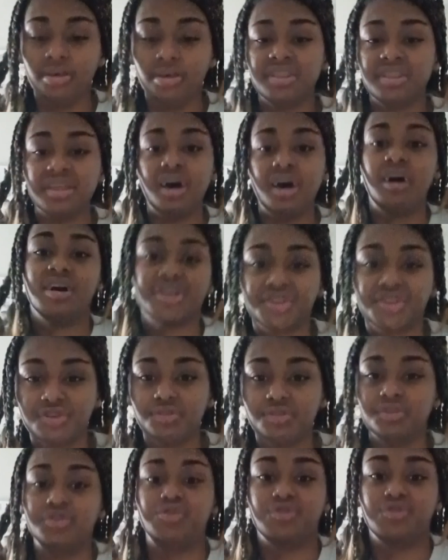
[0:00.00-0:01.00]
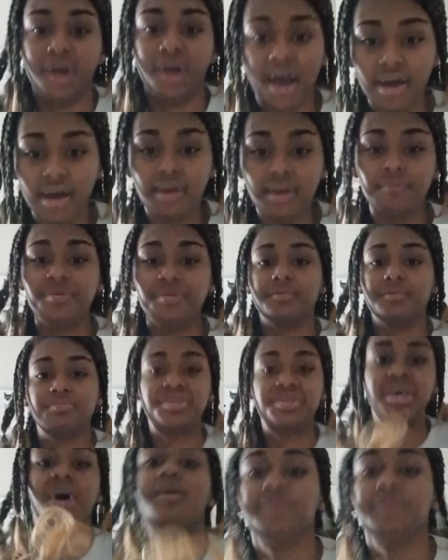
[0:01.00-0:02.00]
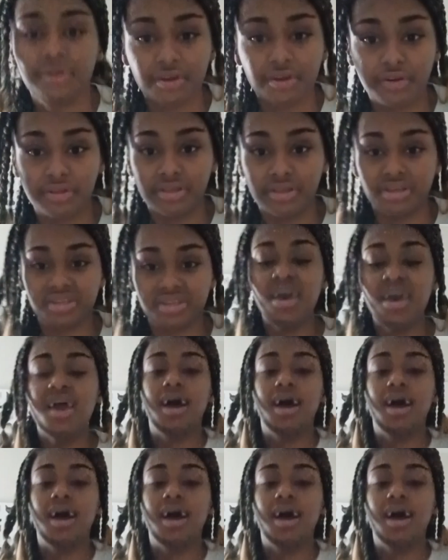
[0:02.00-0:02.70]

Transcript: the hustle, the drive. And I'm telling her this.